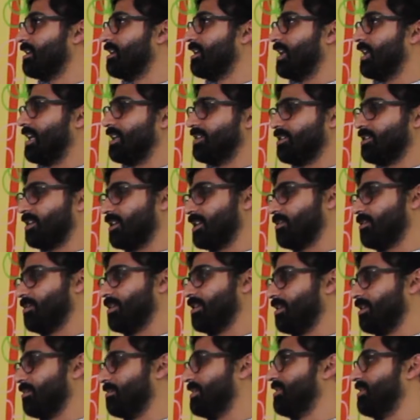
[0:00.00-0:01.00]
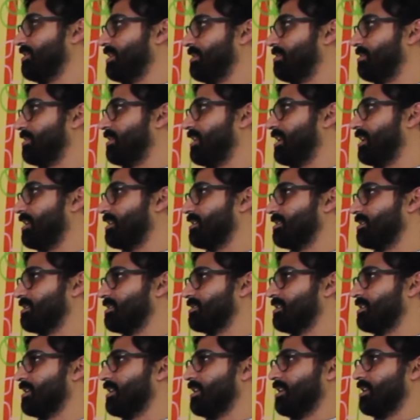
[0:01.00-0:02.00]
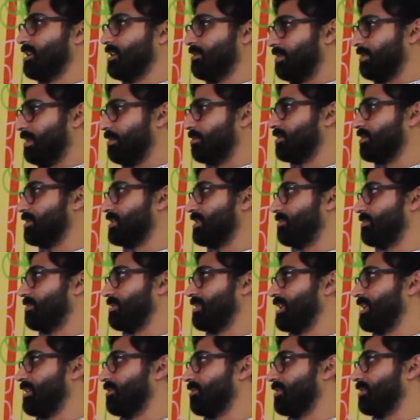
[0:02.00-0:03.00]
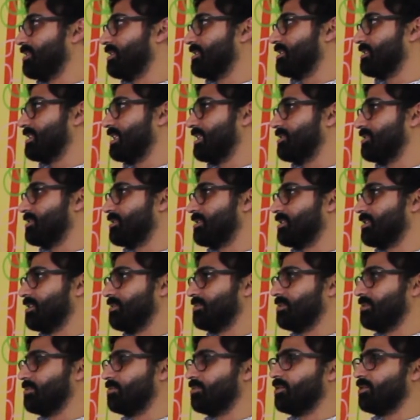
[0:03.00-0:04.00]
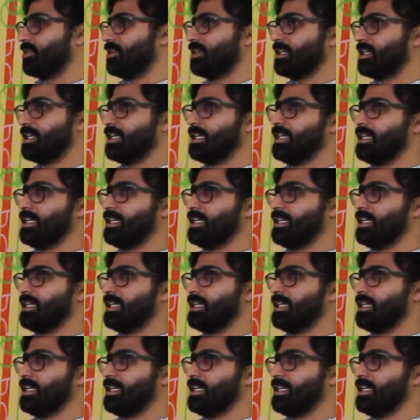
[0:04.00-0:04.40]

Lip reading: I talk about Amiri Baraka's membership in that organization in the book.